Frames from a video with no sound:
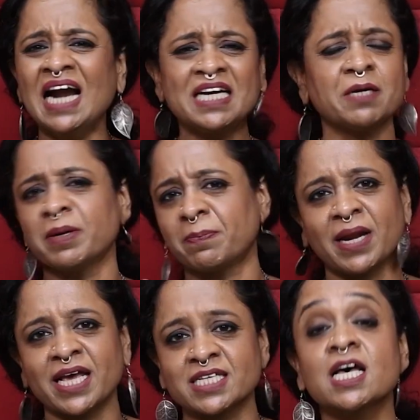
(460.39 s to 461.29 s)
ultimate
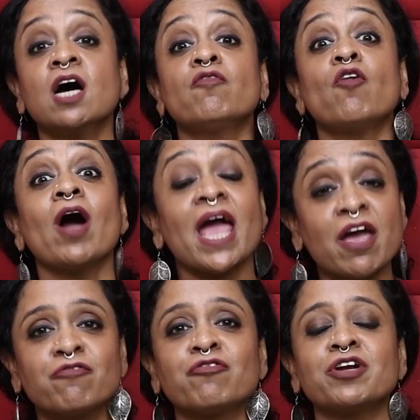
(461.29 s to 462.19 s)
place for
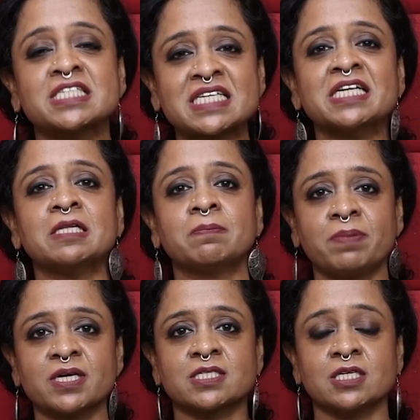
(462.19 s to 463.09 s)
every single
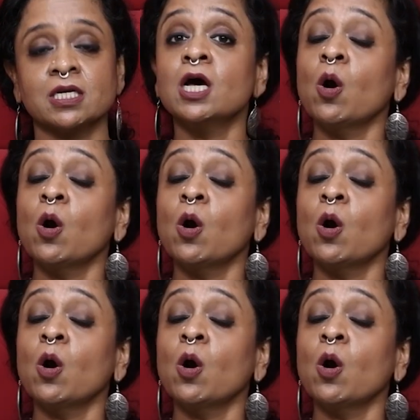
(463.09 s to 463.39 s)
person.